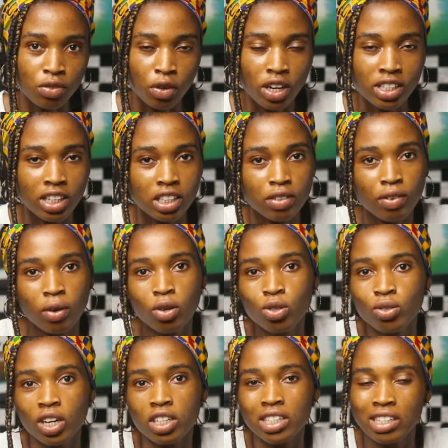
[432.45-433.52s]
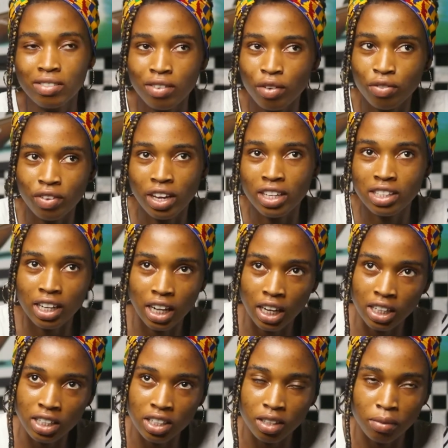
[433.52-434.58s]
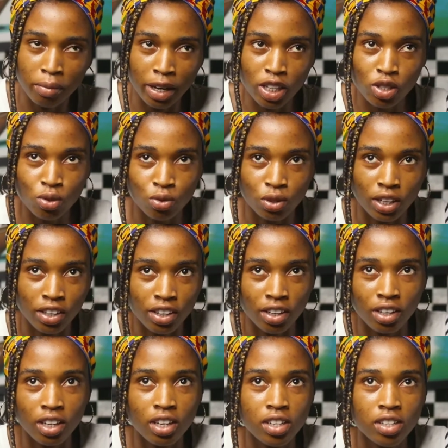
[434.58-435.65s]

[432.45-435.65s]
For instance, if I want to achieve a first class, my school there,